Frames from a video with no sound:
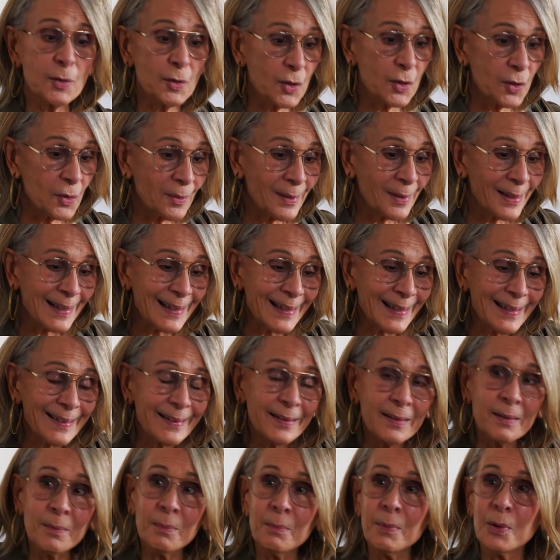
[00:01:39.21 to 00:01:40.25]
because you need
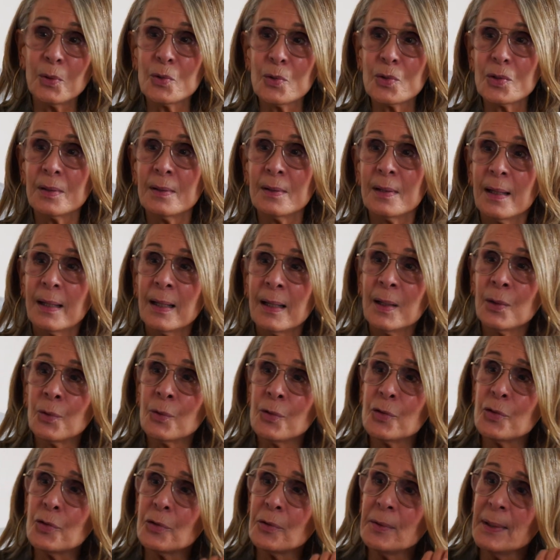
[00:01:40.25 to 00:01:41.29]
an emotion in
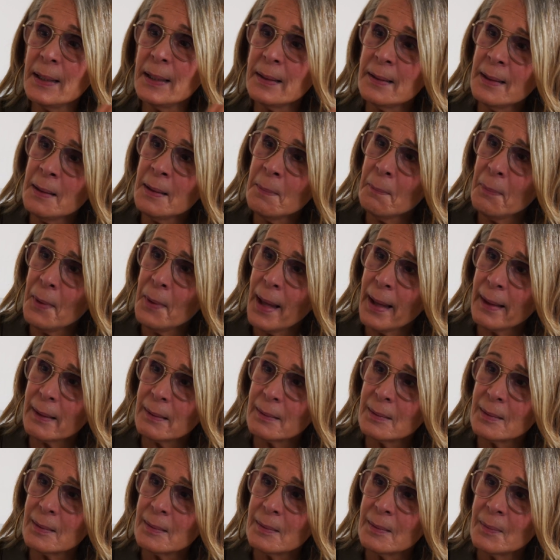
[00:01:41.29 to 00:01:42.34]
order to create an
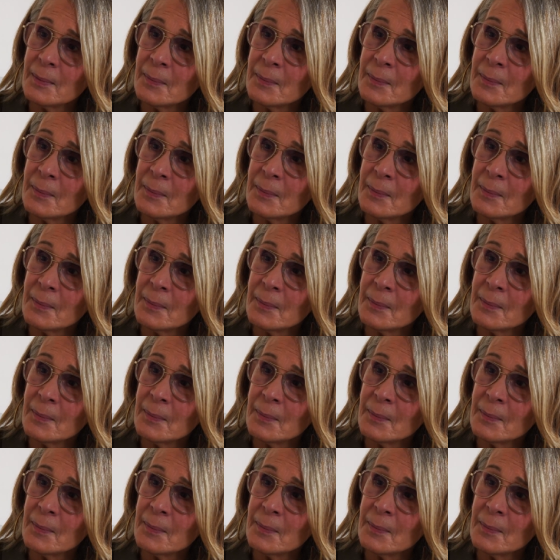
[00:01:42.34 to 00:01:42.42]
impact.